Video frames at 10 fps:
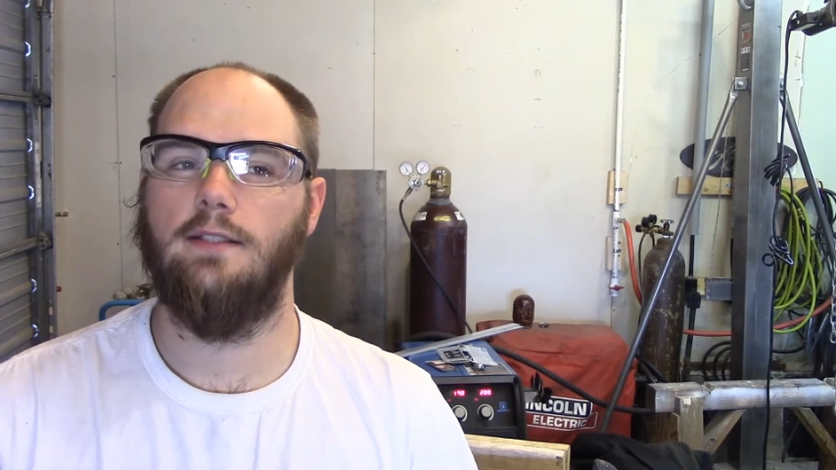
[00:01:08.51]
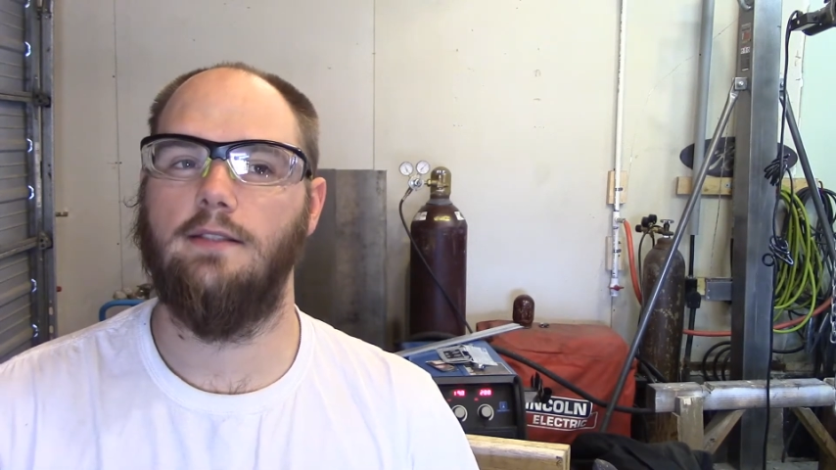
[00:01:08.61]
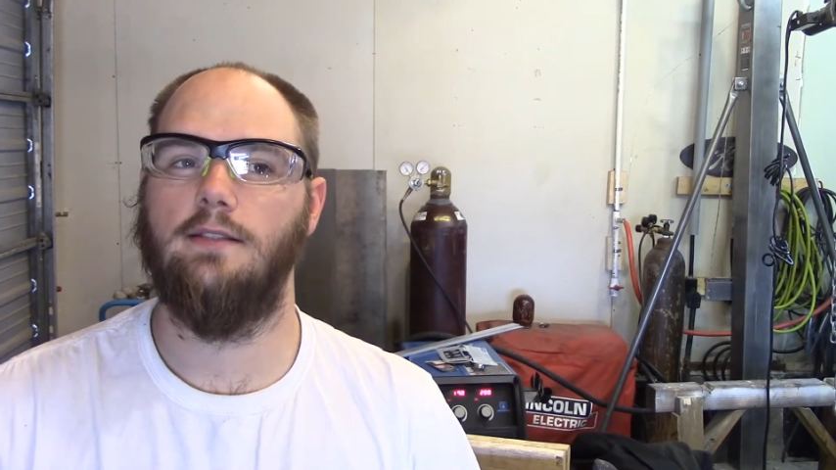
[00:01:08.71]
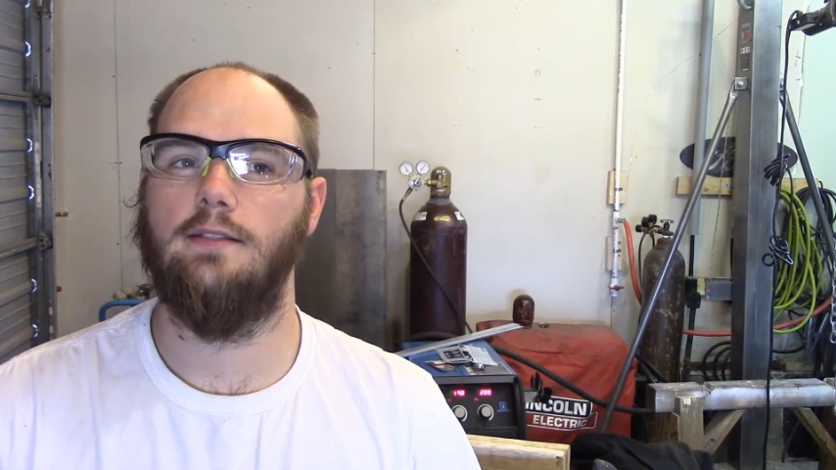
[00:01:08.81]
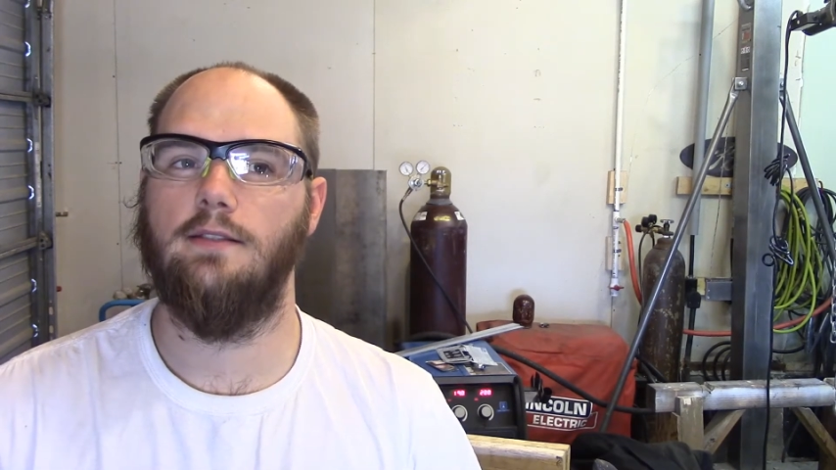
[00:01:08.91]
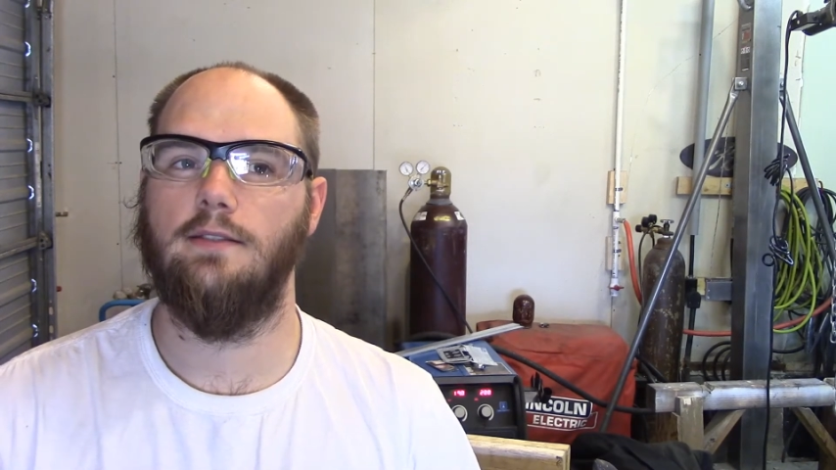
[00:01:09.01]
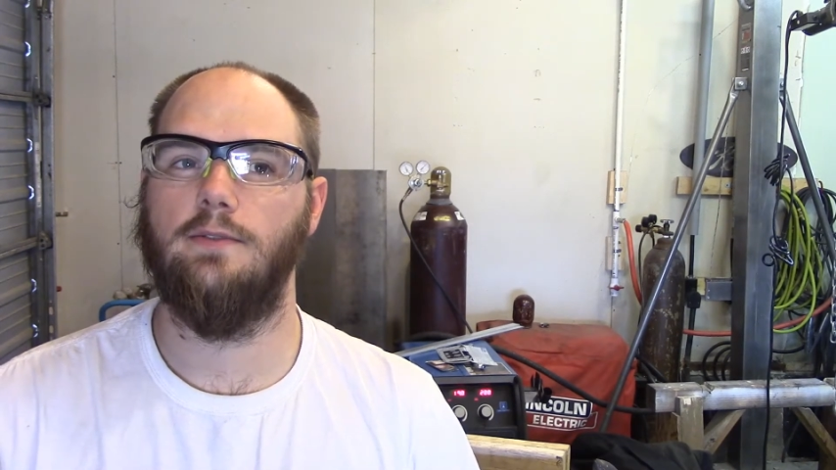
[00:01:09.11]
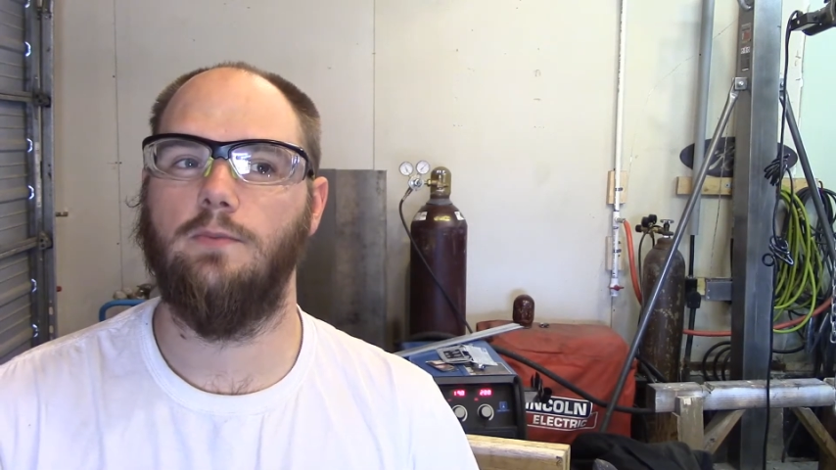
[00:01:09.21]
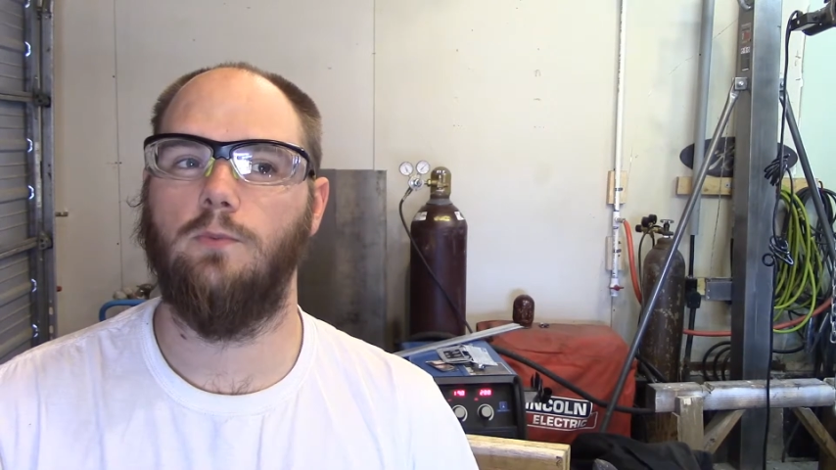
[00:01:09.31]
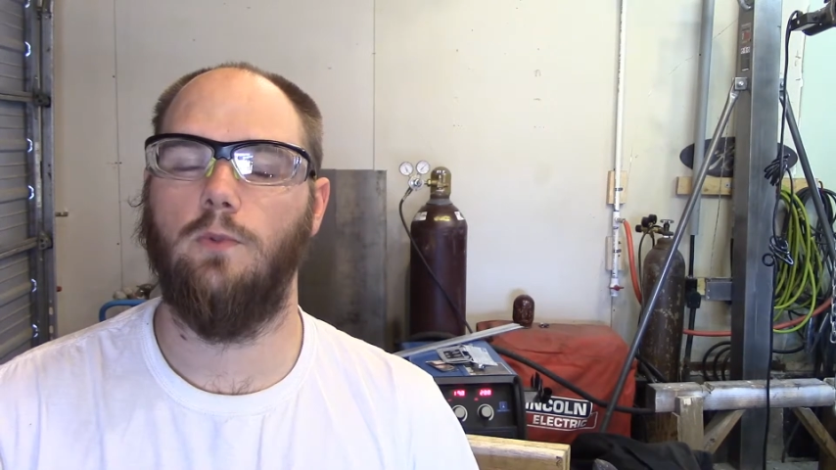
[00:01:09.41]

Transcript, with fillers: is